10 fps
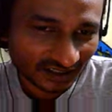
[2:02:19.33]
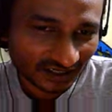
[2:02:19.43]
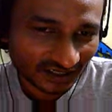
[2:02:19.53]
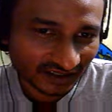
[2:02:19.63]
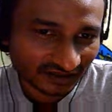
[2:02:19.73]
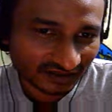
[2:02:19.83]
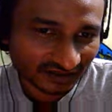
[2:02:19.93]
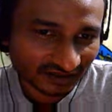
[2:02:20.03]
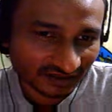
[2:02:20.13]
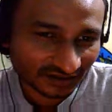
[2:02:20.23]
And
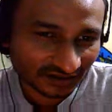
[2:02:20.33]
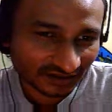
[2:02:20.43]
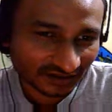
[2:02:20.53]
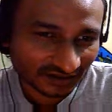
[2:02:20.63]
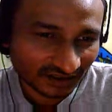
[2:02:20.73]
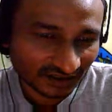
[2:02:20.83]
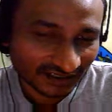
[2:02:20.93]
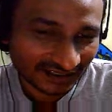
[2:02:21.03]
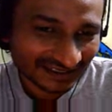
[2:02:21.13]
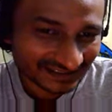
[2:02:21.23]

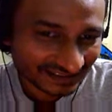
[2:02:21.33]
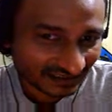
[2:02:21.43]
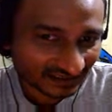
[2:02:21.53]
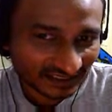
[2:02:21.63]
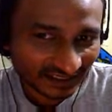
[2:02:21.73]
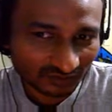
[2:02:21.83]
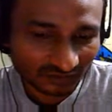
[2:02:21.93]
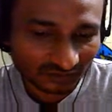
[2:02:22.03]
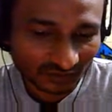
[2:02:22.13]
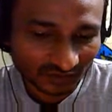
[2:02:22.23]
an incident like
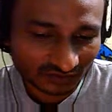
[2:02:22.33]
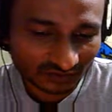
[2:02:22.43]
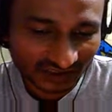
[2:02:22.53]
what